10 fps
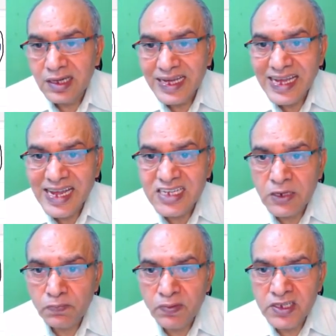A is
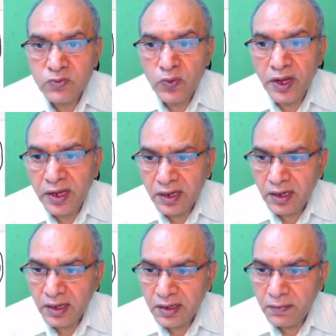replaced by
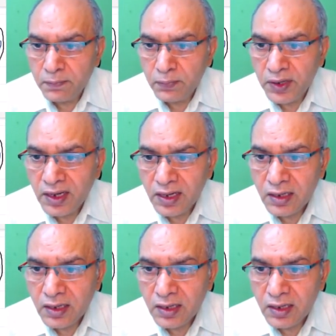B,